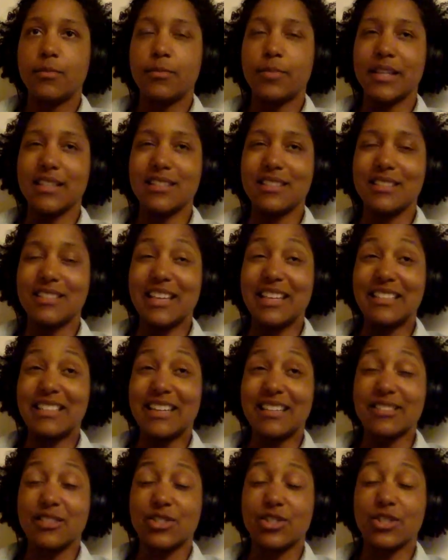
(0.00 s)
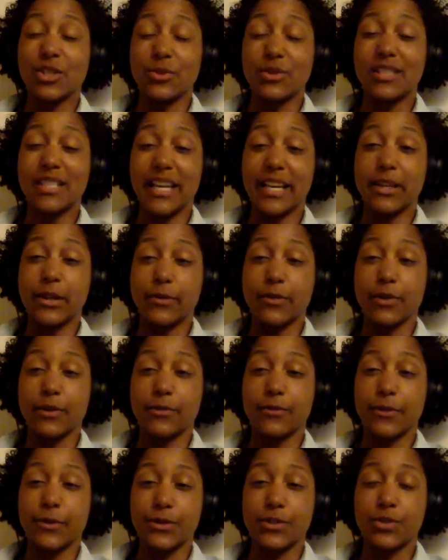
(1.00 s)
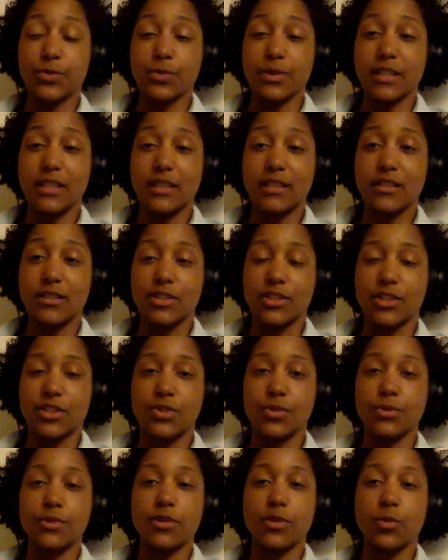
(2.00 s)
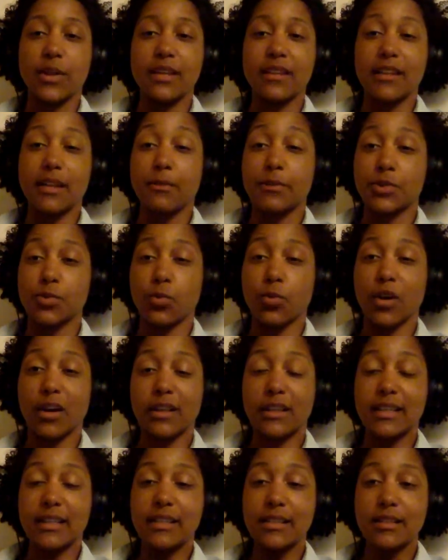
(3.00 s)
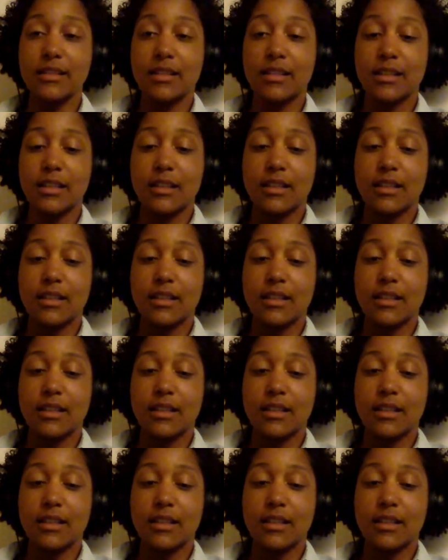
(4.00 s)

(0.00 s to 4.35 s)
gotten so tight over the first week, just due to the way that I was walking,